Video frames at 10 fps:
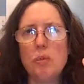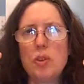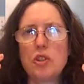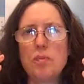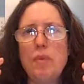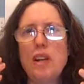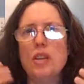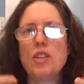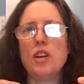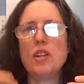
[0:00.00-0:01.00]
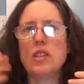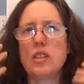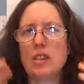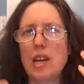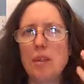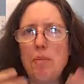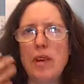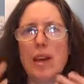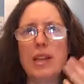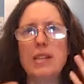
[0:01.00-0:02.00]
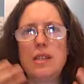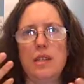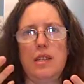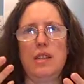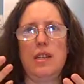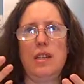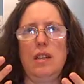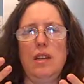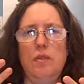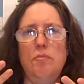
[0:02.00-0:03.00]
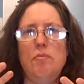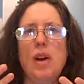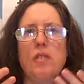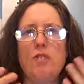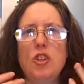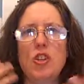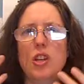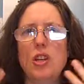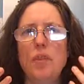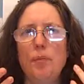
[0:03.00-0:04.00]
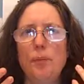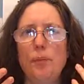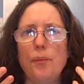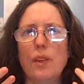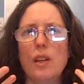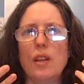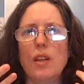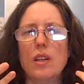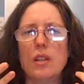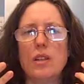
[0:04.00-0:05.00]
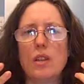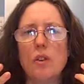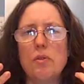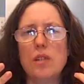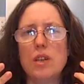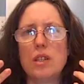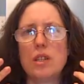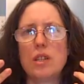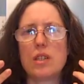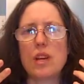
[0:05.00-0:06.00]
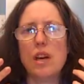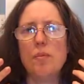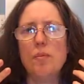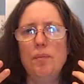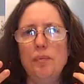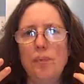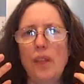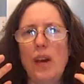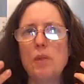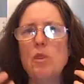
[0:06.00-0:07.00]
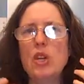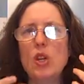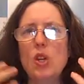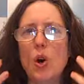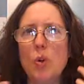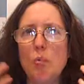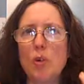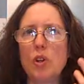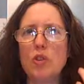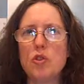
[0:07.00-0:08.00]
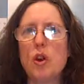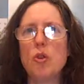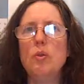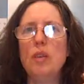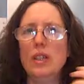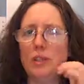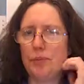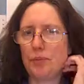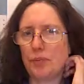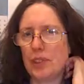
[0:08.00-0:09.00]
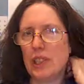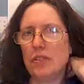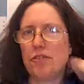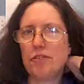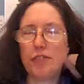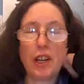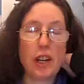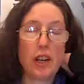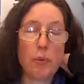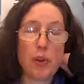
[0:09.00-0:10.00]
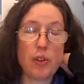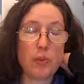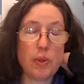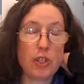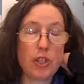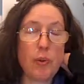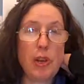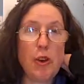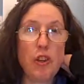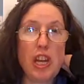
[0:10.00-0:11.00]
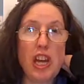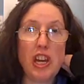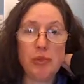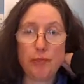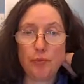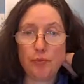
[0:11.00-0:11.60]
which may in turn stabilize my vision so that I'm in a lot more control of what's going on here.